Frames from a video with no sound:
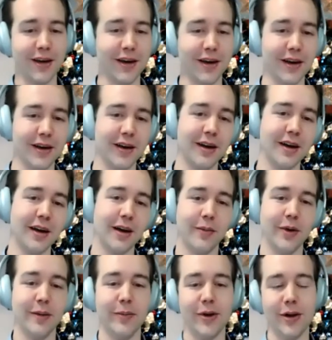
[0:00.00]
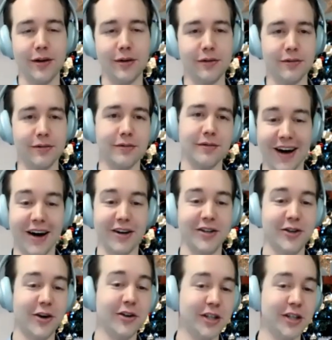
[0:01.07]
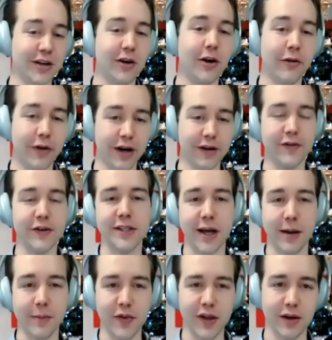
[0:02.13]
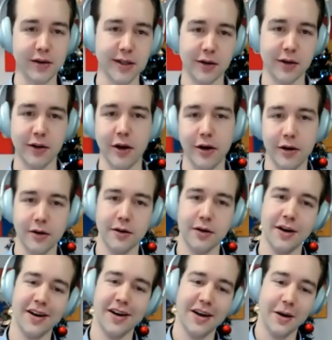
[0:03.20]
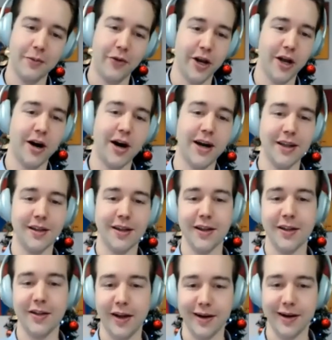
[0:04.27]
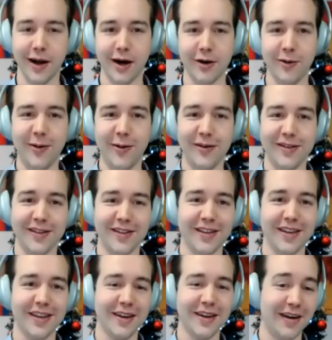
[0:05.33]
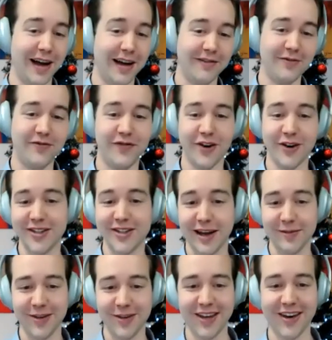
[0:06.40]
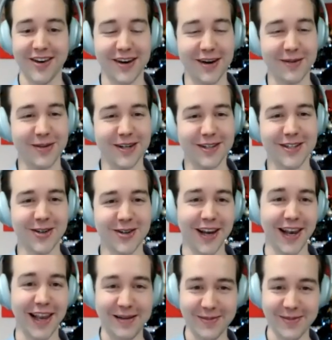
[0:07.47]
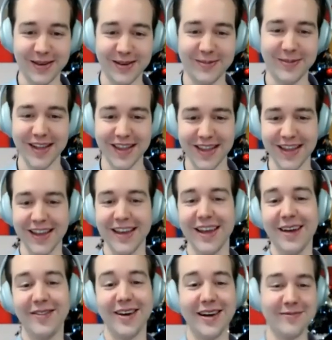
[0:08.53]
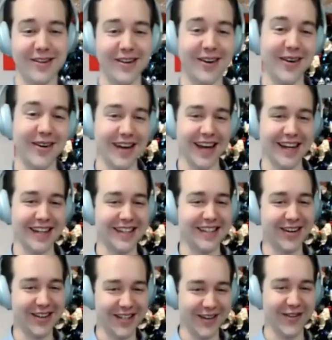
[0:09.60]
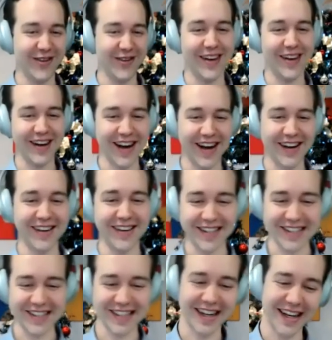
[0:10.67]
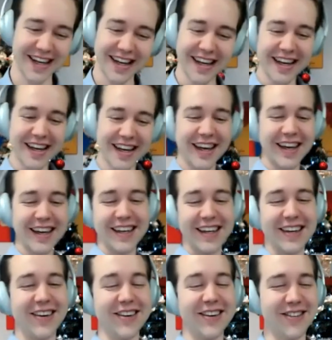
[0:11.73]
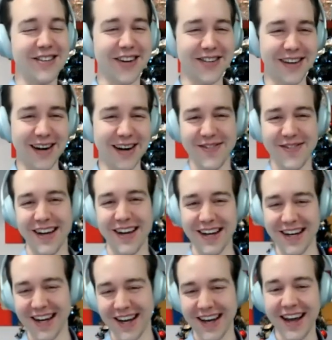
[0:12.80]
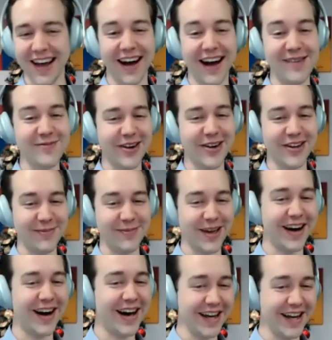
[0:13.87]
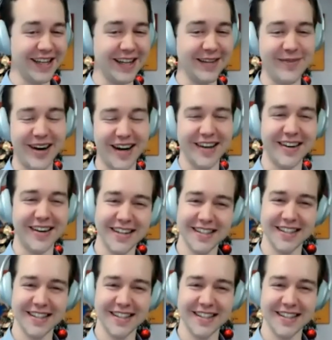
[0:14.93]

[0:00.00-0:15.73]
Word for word: Okay, uh, people are searching already for something, so they're pretty high intent. And now, I'm first time hearing about Soylent, but uh, when I'm going and searching for one now, it's uh, yeah. going to show up, and uh, I'm going to be a high intent buyer.